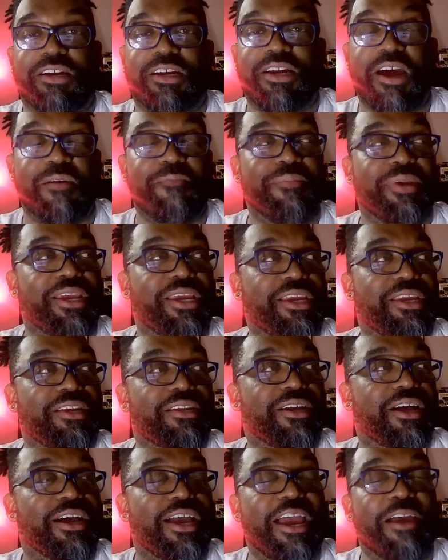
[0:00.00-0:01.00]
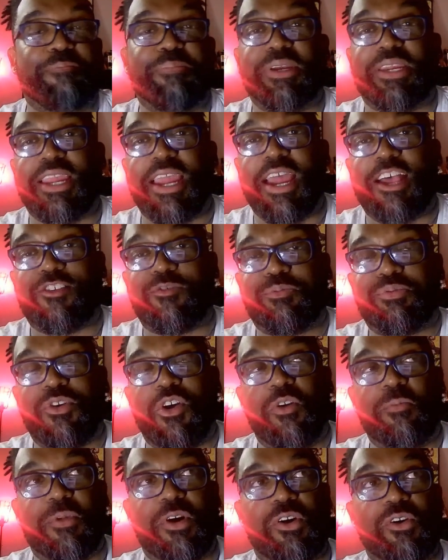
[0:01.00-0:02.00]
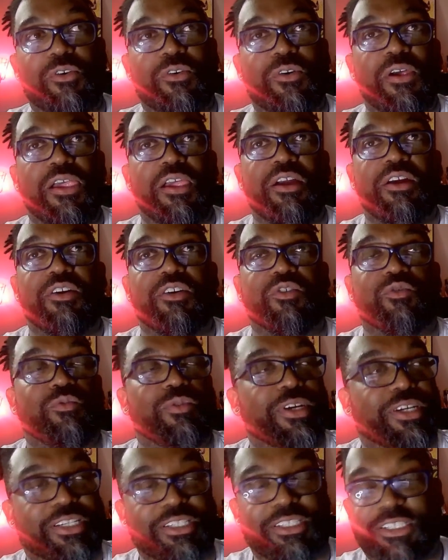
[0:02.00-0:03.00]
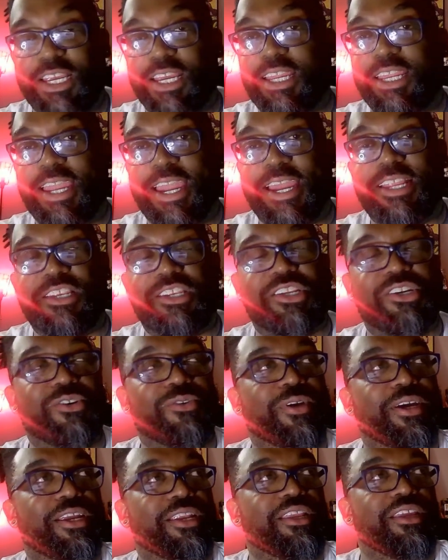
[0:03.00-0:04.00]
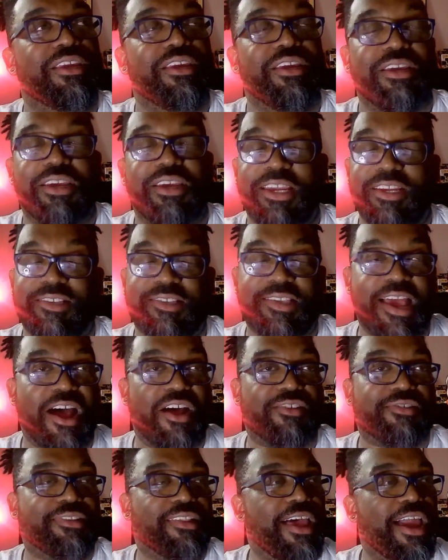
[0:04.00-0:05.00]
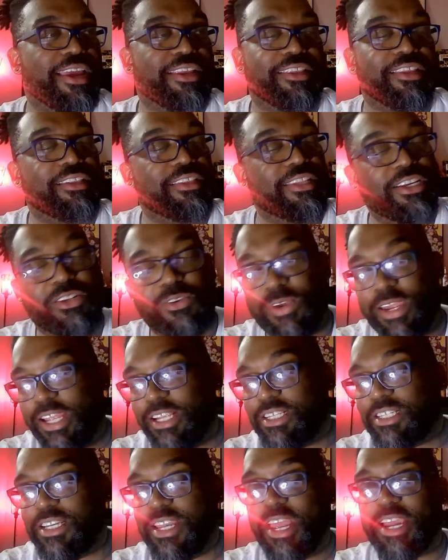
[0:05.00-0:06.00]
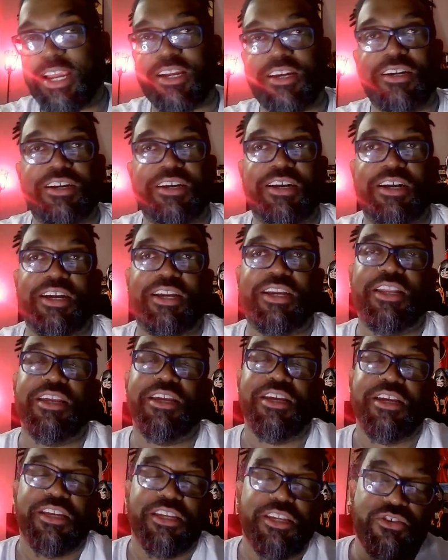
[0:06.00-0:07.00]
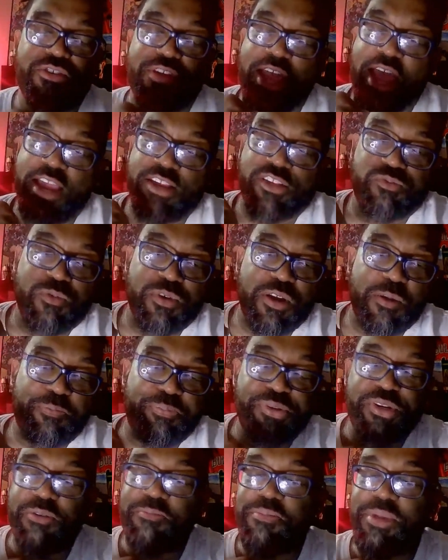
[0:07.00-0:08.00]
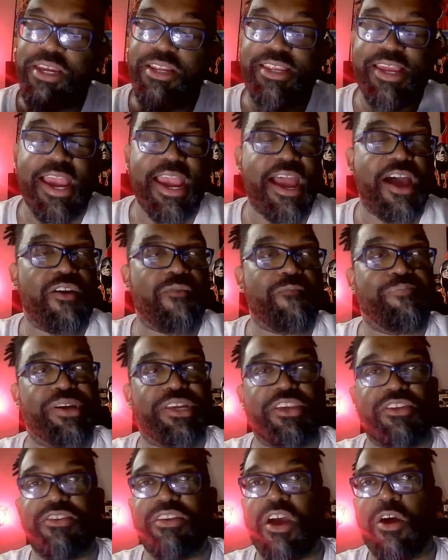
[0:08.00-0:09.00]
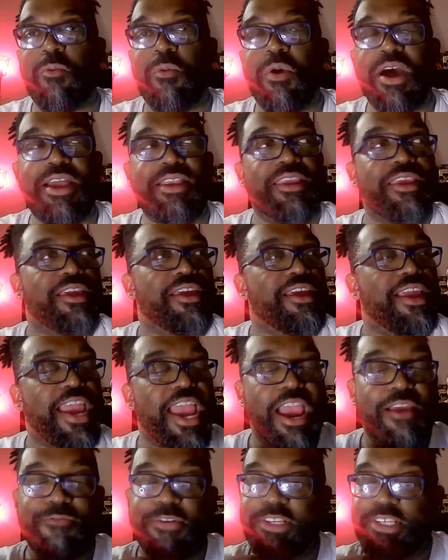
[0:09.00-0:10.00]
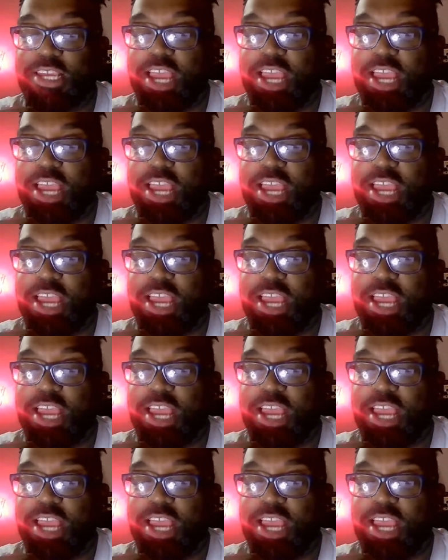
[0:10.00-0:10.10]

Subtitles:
cut me an epic-ass promo, Ricochet can't do it. He sounds like the little engine that could. You guys want to put me down, but you know what? Every